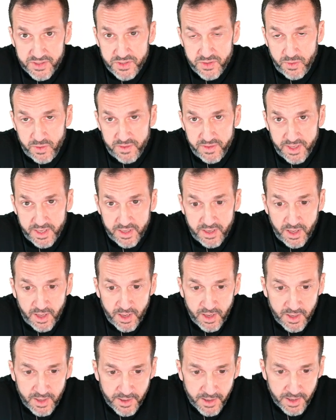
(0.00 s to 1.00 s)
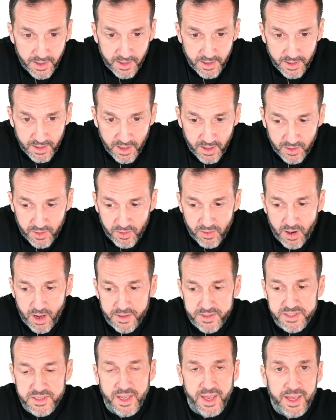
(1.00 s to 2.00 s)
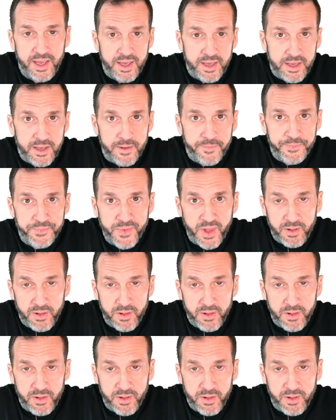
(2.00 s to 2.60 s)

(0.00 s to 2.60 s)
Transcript: sure that uh, across a,